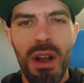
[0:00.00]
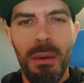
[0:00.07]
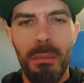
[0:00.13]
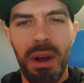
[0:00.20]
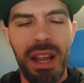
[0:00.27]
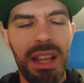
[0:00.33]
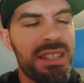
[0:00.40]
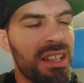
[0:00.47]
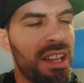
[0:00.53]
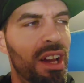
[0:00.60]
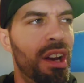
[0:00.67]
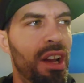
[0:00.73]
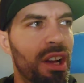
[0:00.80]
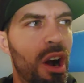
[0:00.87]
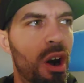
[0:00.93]
But it's going
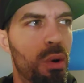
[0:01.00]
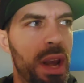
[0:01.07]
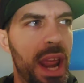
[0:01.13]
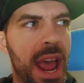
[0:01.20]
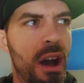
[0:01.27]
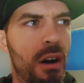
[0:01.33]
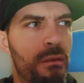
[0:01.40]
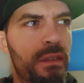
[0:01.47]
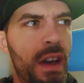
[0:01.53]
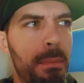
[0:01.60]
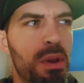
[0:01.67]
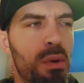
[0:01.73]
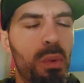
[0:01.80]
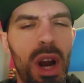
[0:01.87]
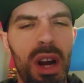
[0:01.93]
to go down
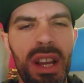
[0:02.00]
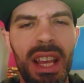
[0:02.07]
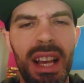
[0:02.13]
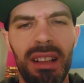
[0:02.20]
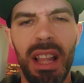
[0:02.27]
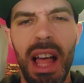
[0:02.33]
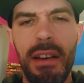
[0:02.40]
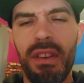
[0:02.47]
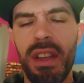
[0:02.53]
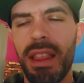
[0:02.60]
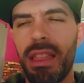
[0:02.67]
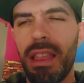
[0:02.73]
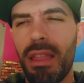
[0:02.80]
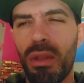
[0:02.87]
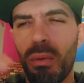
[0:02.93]
February 11th,
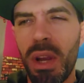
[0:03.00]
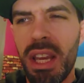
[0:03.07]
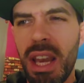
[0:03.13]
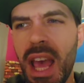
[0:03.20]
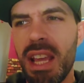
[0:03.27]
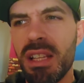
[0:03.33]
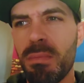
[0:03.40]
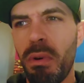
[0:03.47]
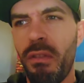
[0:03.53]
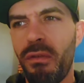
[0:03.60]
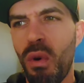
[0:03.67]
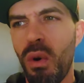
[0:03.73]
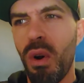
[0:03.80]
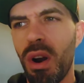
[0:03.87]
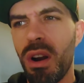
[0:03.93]
three days
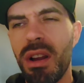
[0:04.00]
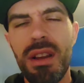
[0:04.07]
before